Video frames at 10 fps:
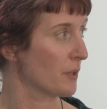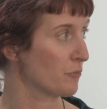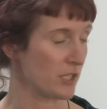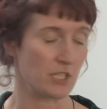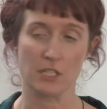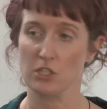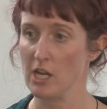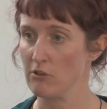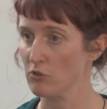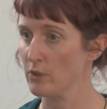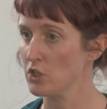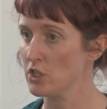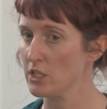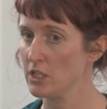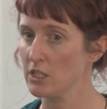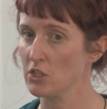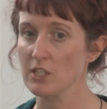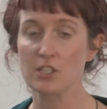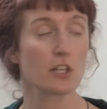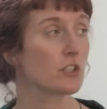Britain in general. And she
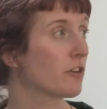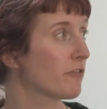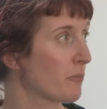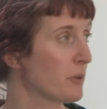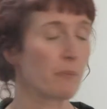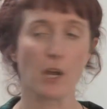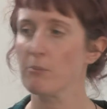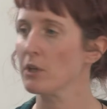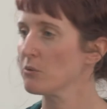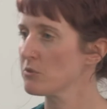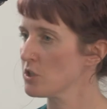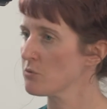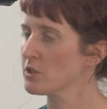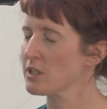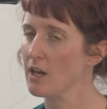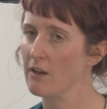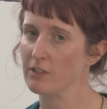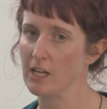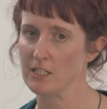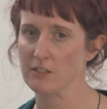started off up in Birmingham, and she was
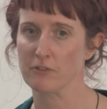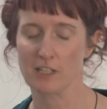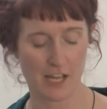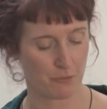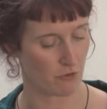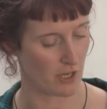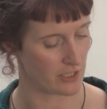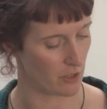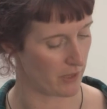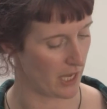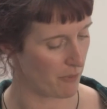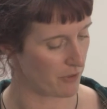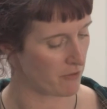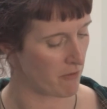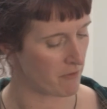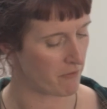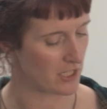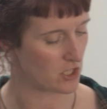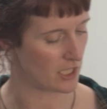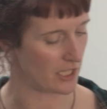advocating for labour rights up there, but
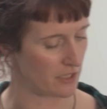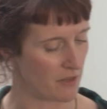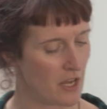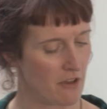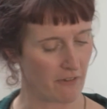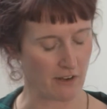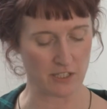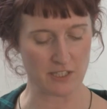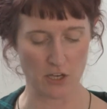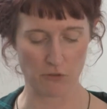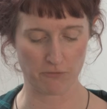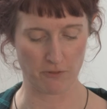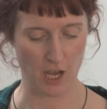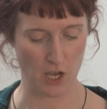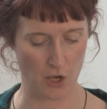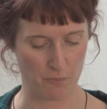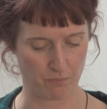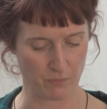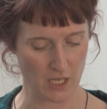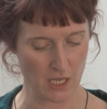eventually found herself
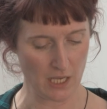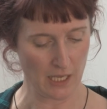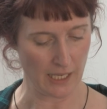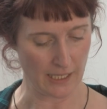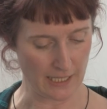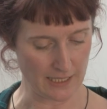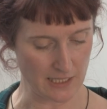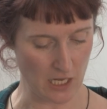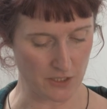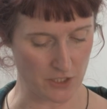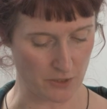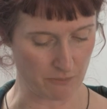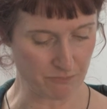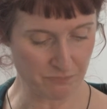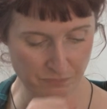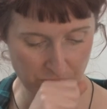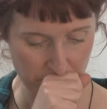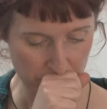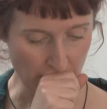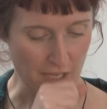in East London.
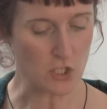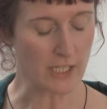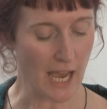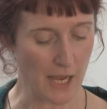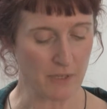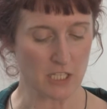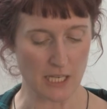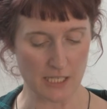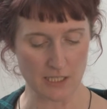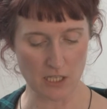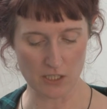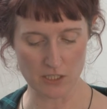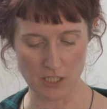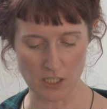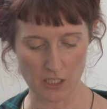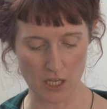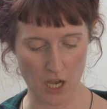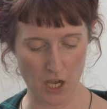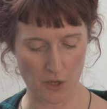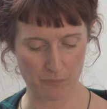And she came into East London
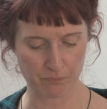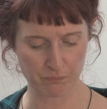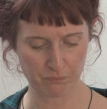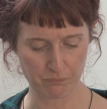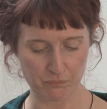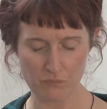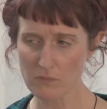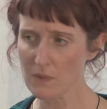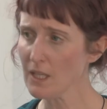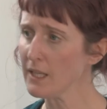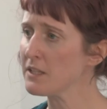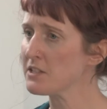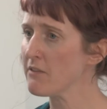in the